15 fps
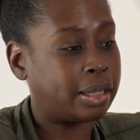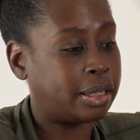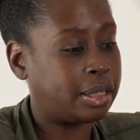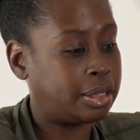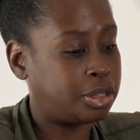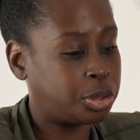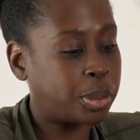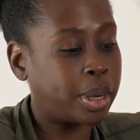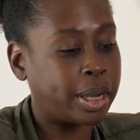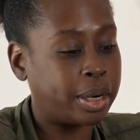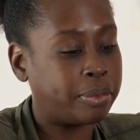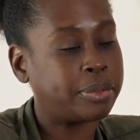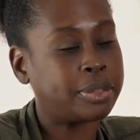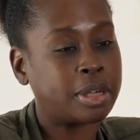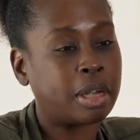he tried
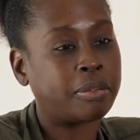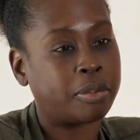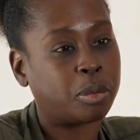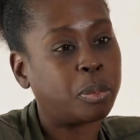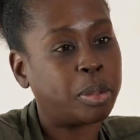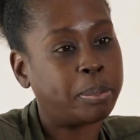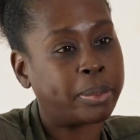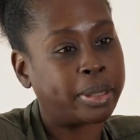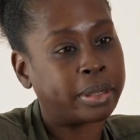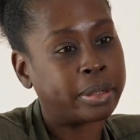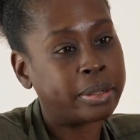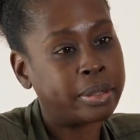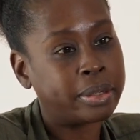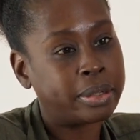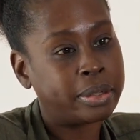to resolve it with me
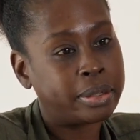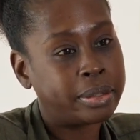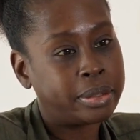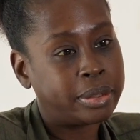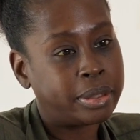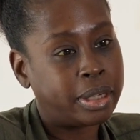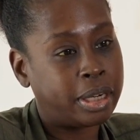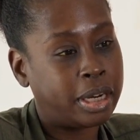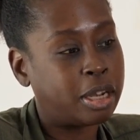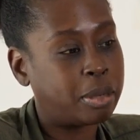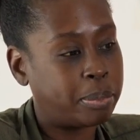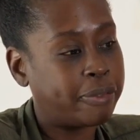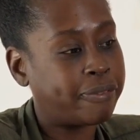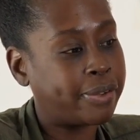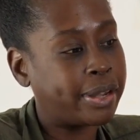and
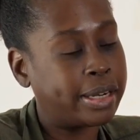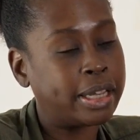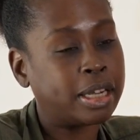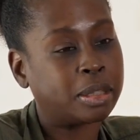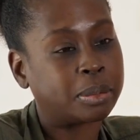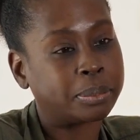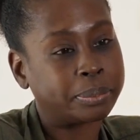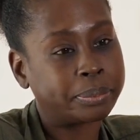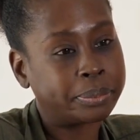help me find help.